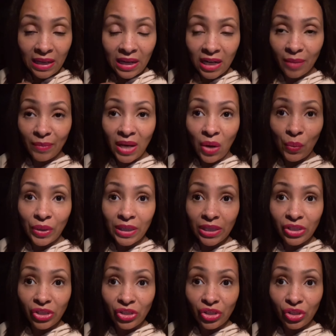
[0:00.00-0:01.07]
and I'm not willing
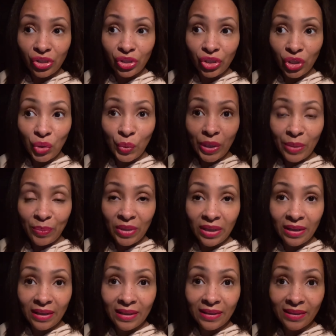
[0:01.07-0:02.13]
to just do it
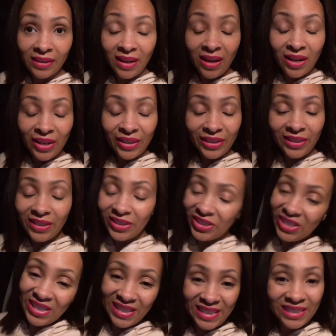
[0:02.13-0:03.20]
because you
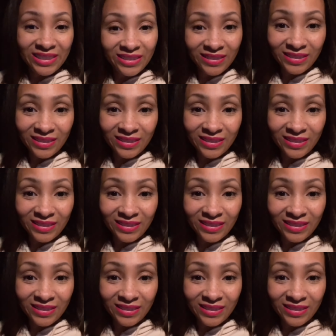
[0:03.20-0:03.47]
should.